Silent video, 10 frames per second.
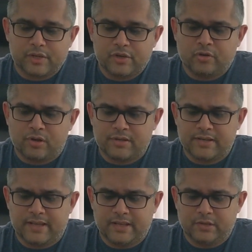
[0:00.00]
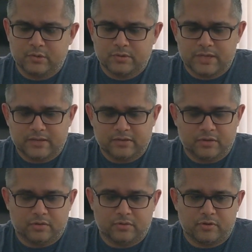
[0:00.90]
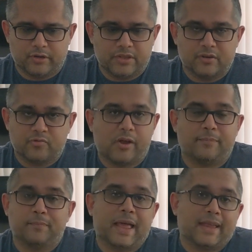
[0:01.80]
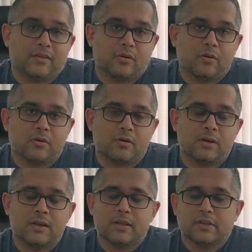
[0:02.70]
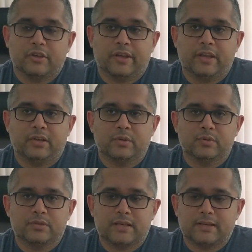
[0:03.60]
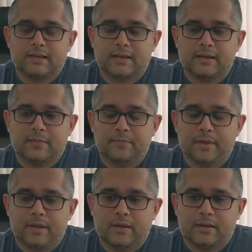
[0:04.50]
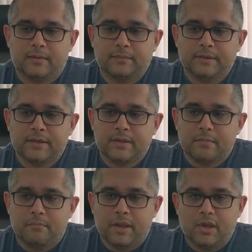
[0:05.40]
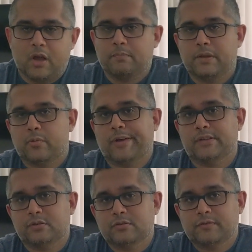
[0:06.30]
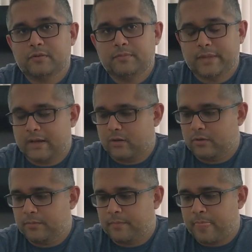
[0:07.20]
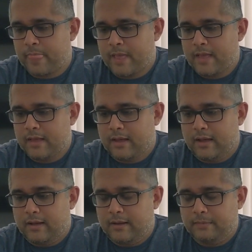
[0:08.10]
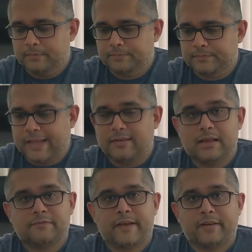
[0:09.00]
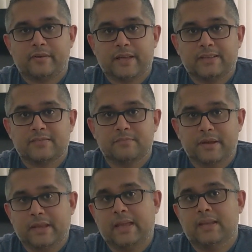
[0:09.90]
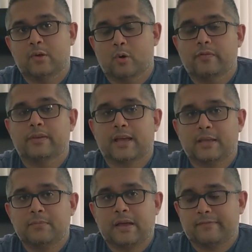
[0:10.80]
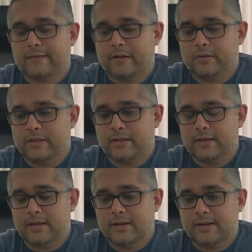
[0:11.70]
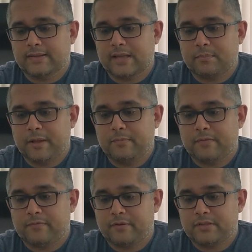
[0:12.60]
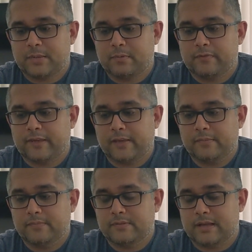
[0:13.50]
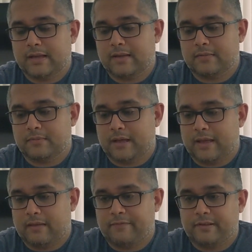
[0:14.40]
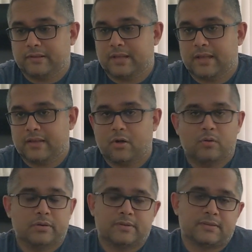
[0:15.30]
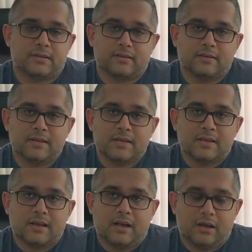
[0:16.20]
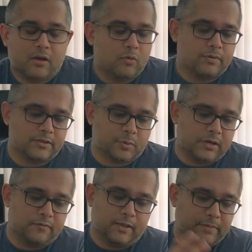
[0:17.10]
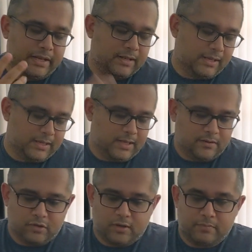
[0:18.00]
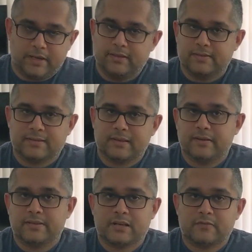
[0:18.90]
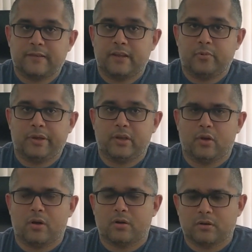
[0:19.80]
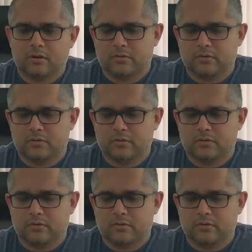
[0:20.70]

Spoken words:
you're constantly getting clues that you're either drawing blank or you're getting clues that may not be quite as useful. Now, that luck factor gets mitigated over time. I found that as I played my first couple of games, I felt like, that's wonderful, I'm getting lucky, and I'm getting these cylinders out fairly quickly, or